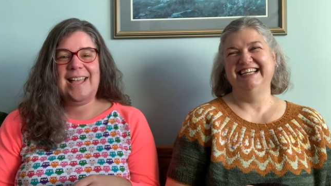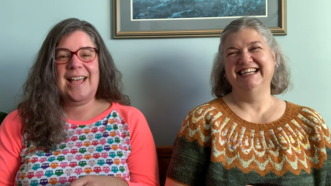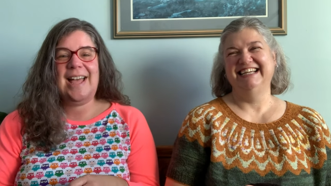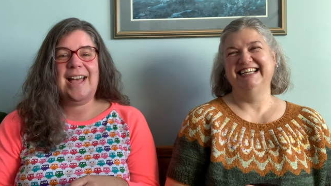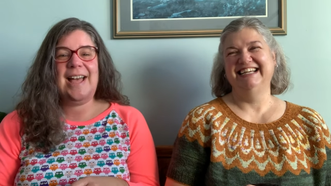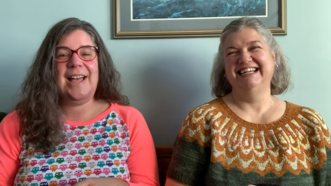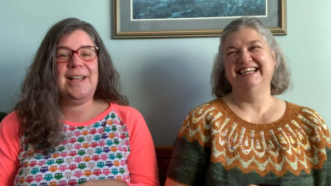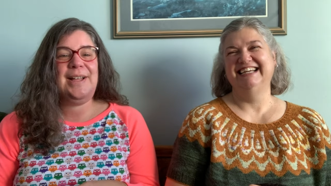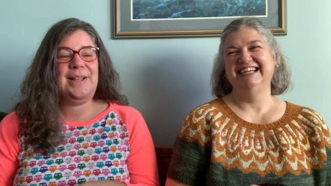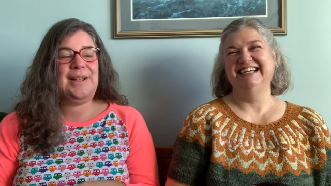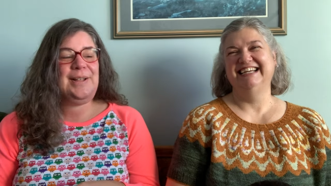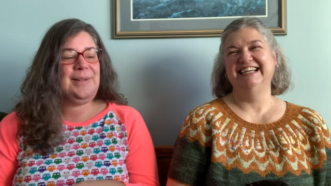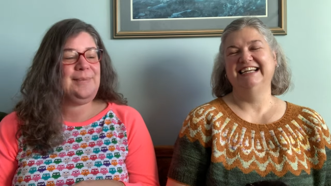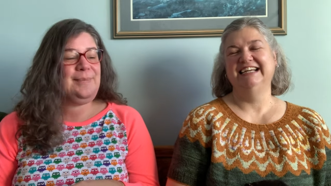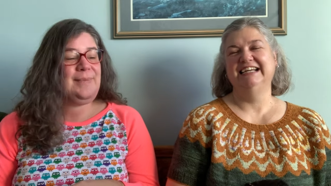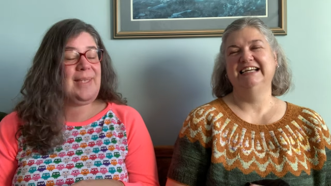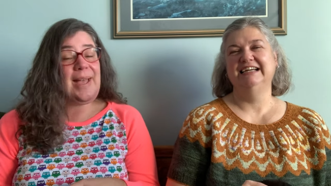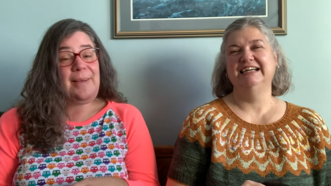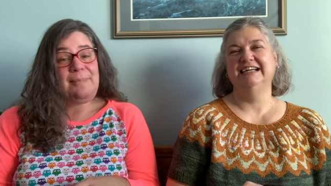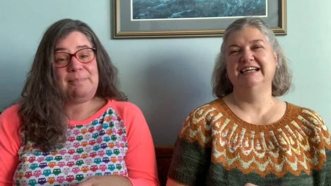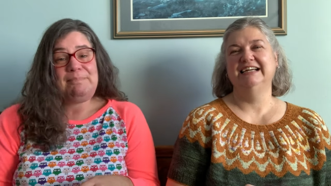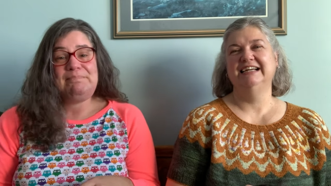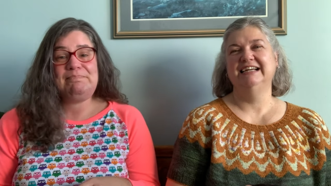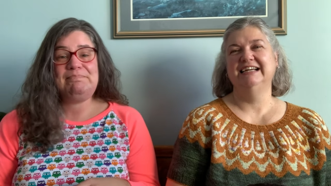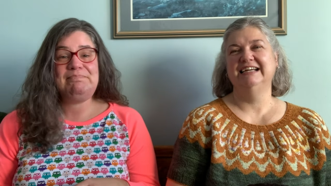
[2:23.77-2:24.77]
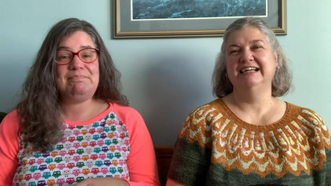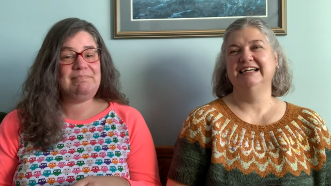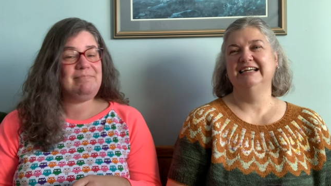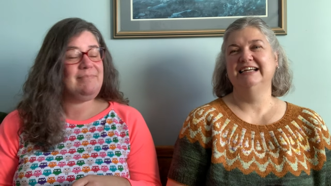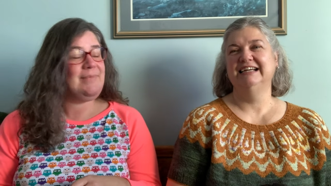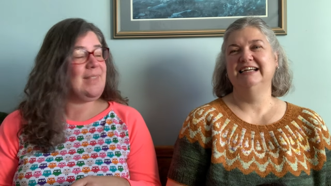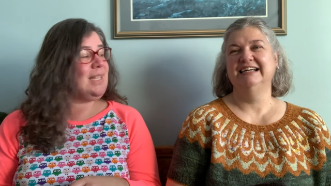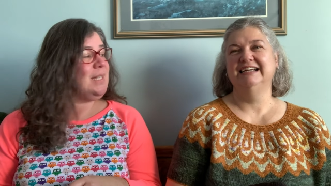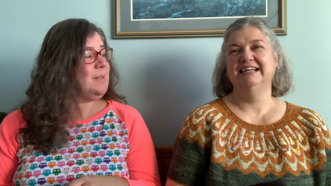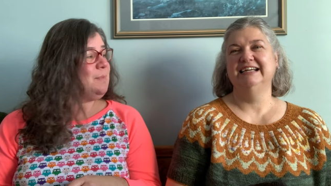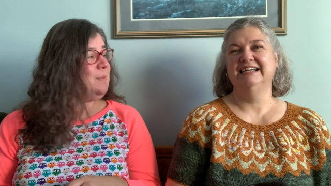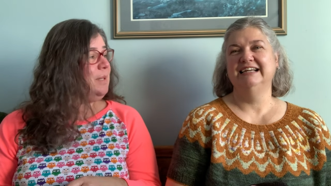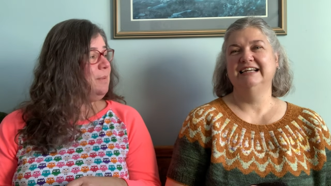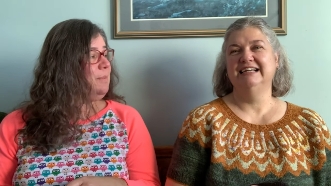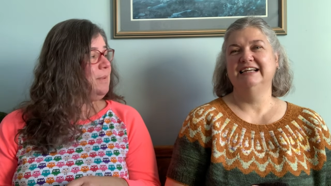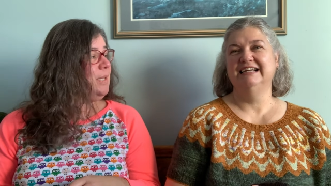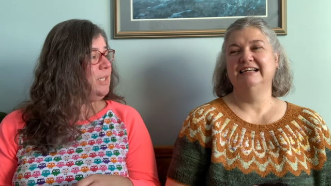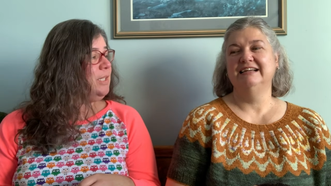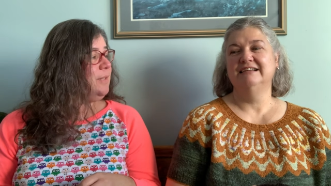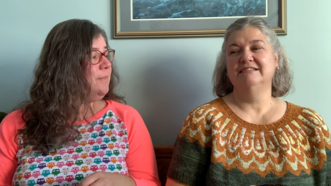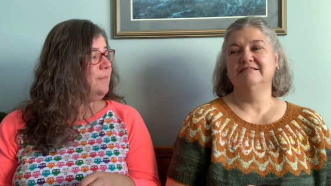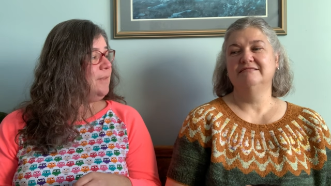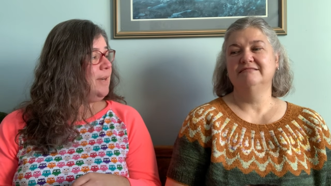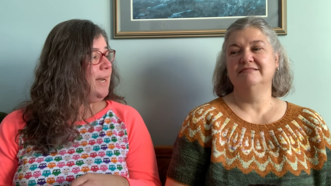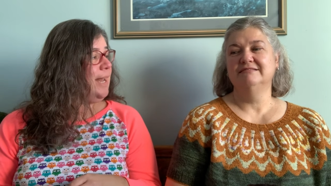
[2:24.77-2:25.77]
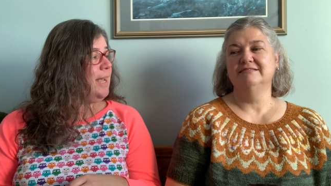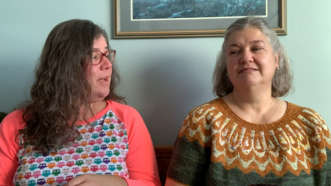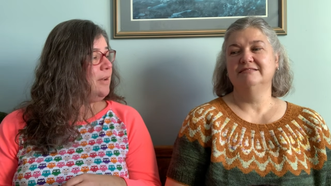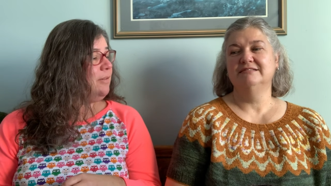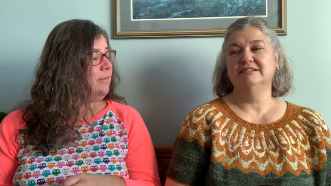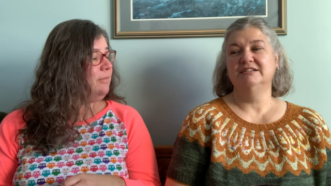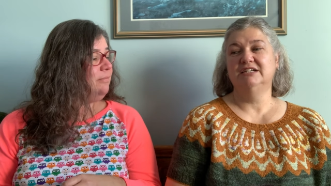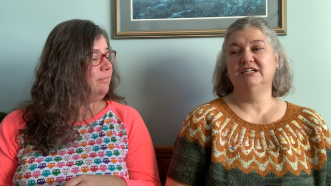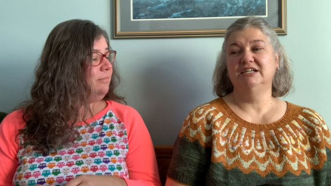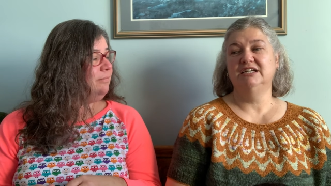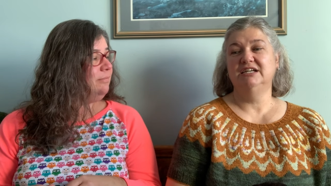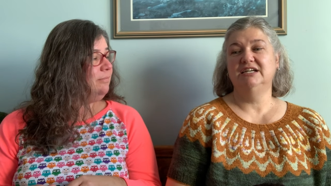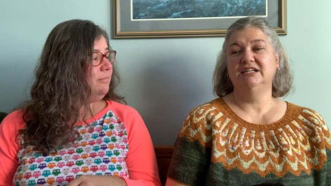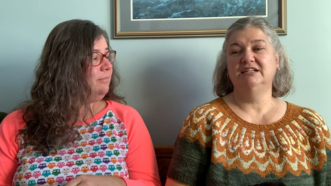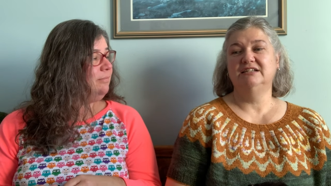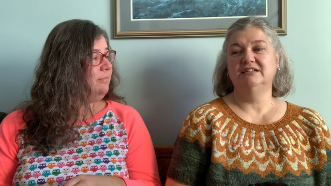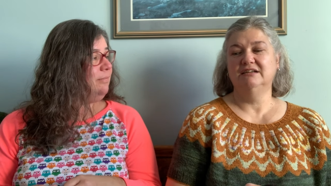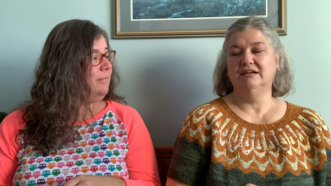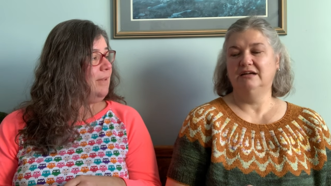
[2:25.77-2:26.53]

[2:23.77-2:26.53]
Speaker 1: Um, yeah, that's pretty much it for now. Good.